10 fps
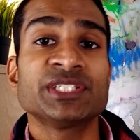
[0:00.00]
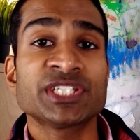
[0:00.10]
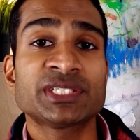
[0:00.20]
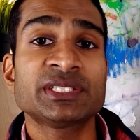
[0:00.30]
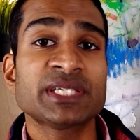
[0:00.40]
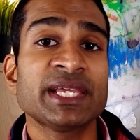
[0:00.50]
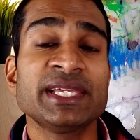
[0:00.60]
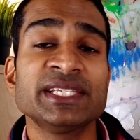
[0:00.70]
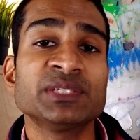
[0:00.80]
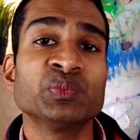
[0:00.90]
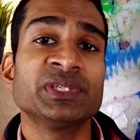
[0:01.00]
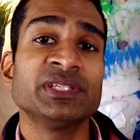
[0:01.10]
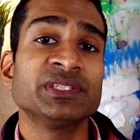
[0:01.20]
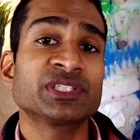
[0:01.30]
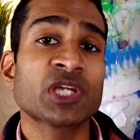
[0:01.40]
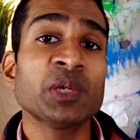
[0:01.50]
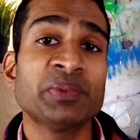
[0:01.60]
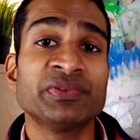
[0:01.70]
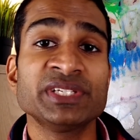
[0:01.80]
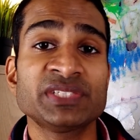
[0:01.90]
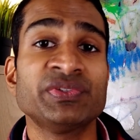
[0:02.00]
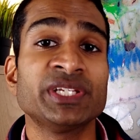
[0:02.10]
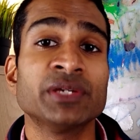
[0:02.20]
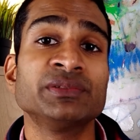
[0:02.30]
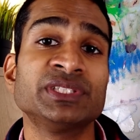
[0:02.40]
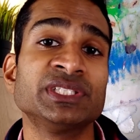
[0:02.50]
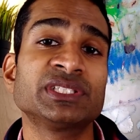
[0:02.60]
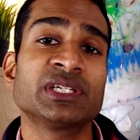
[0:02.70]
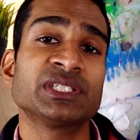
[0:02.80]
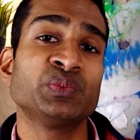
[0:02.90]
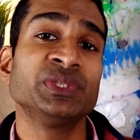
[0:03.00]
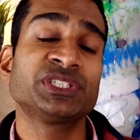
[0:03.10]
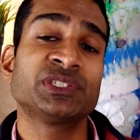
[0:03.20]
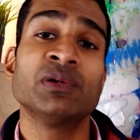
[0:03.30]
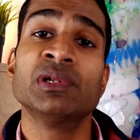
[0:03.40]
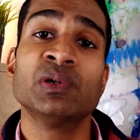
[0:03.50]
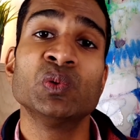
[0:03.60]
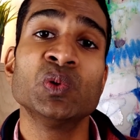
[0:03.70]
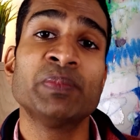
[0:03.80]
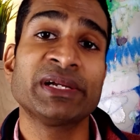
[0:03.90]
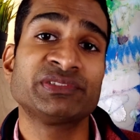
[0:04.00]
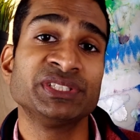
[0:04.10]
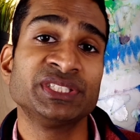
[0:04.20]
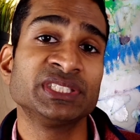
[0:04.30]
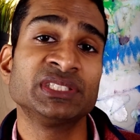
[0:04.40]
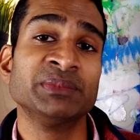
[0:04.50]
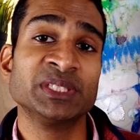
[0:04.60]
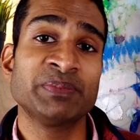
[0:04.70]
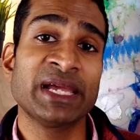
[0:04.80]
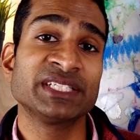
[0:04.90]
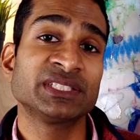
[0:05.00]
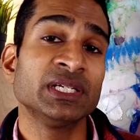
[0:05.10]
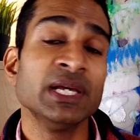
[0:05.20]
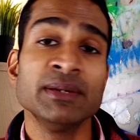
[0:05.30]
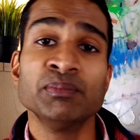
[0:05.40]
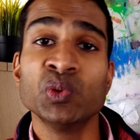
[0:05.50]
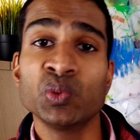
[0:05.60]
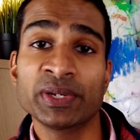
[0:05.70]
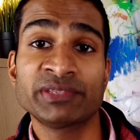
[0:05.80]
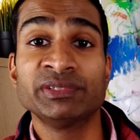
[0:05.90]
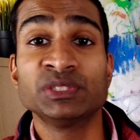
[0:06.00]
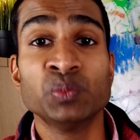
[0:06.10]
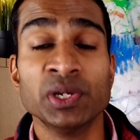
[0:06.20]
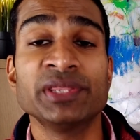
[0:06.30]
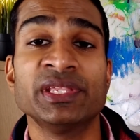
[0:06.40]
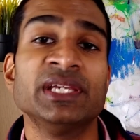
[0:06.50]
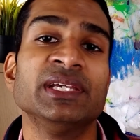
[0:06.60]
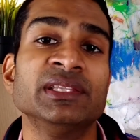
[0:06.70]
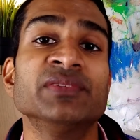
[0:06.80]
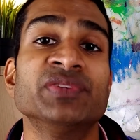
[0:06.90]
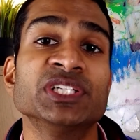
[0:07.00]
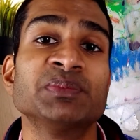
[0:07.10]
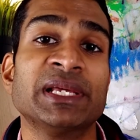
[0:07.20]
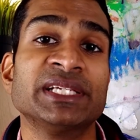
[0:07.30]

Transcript: Just to say it isn't within the scope of this video to discuss which solar or battery system is best, more whether it's worth it in the first